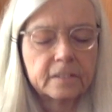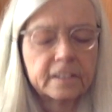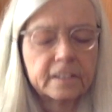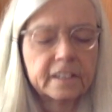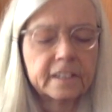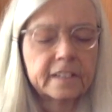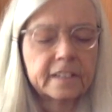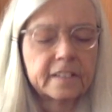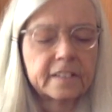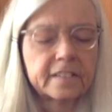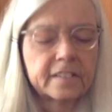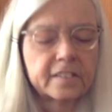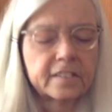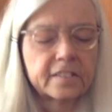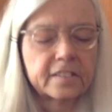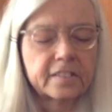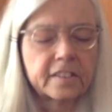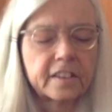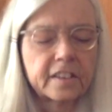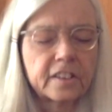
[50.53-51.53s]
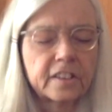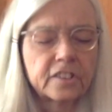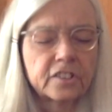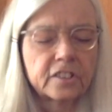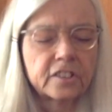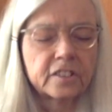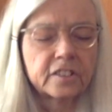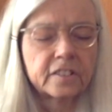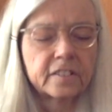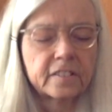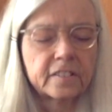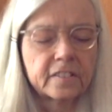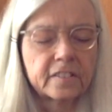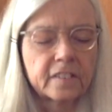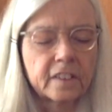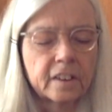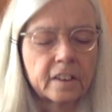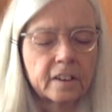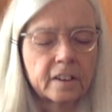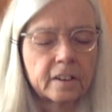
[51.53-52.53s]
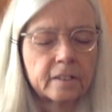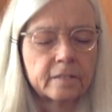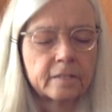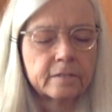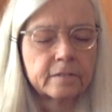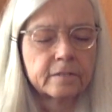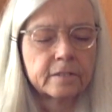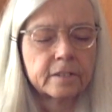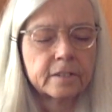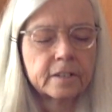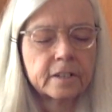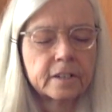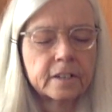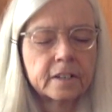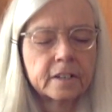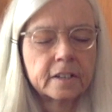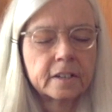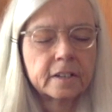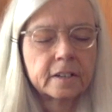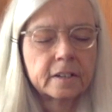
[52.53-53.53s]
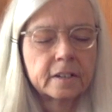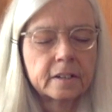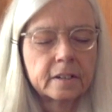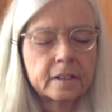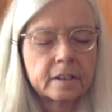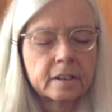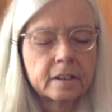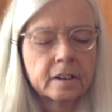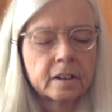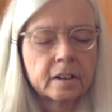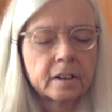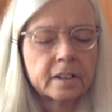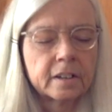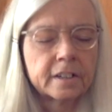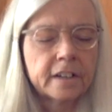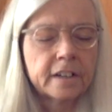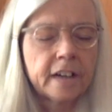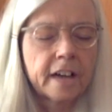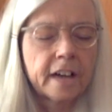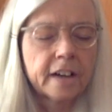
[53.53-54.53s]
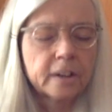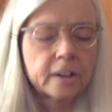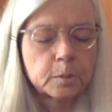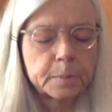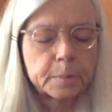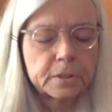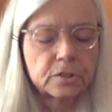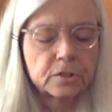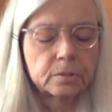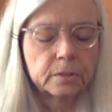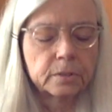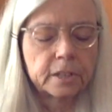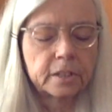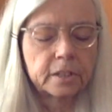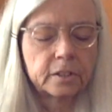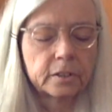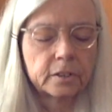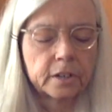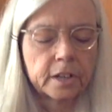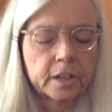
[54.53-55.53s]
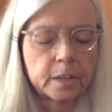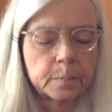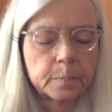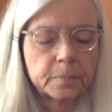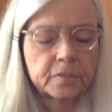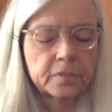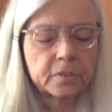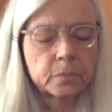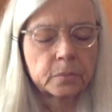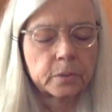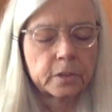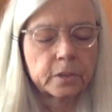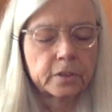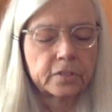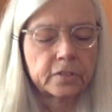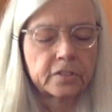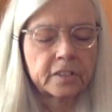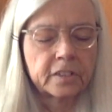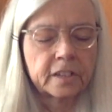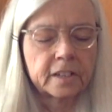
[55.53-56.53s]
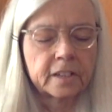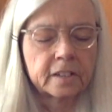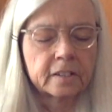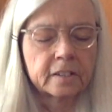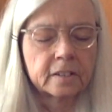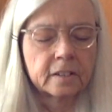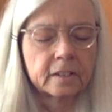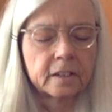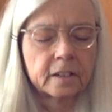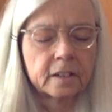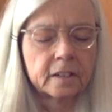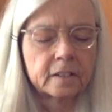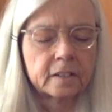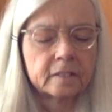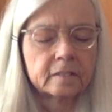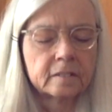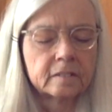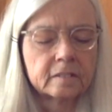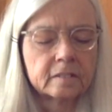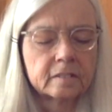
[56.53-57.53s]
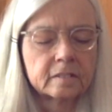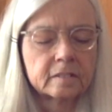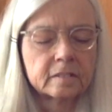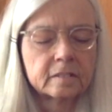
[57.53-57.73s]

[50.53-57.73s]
feeling the sensations of contact between your hips and what you're sitting on,